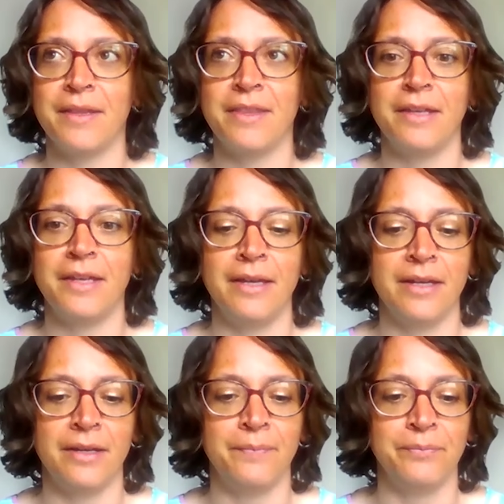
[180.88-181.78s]

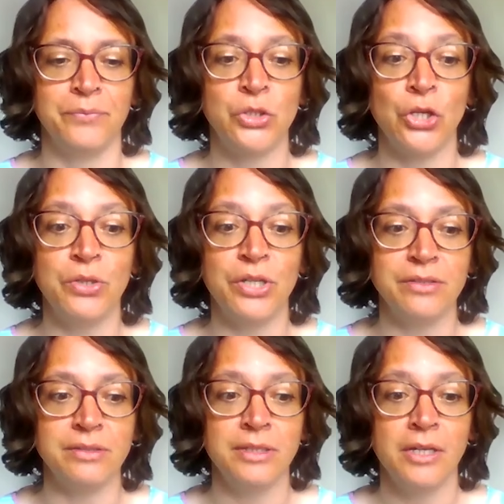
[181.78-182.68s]
the
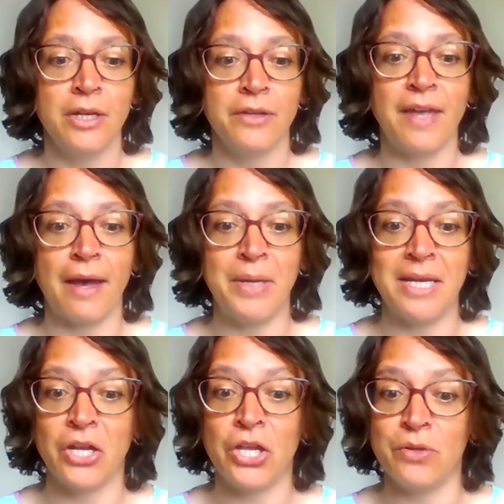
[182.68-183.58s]
students that are
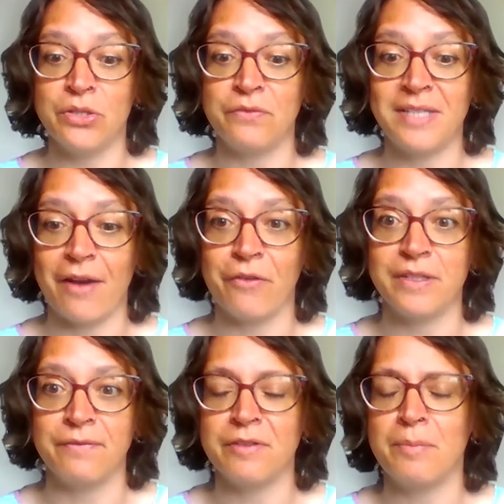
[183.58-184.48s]
being accused of
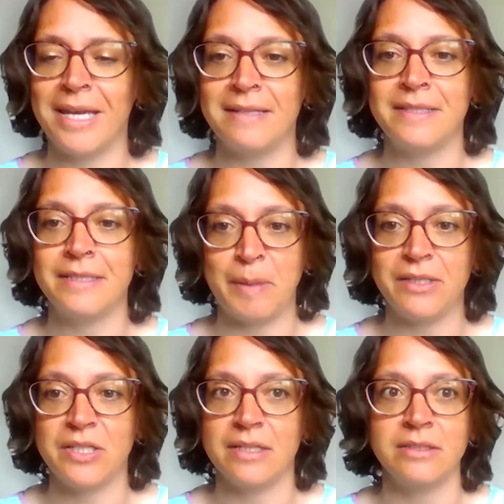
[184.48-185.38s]
terrorism for making
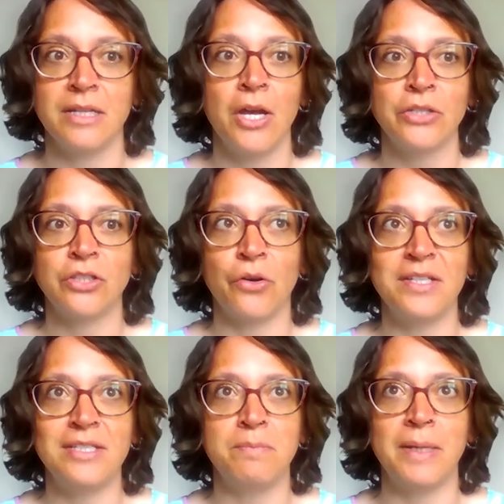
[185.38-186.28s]
speeches. So
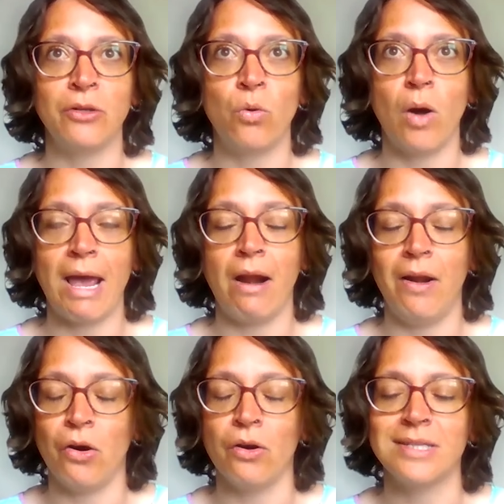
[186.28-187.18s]
this has been quite a
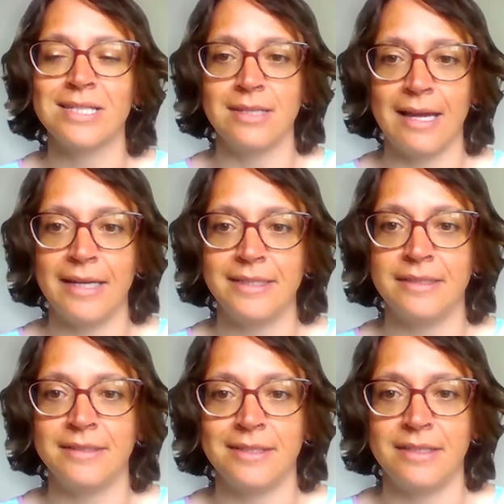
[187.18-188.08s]
long slide
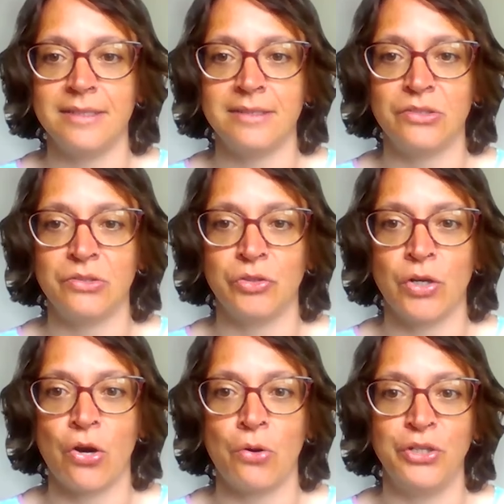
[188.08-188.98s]
into this
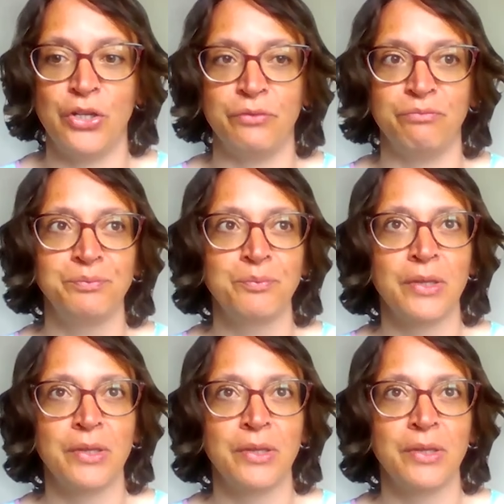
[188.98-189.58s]
draconian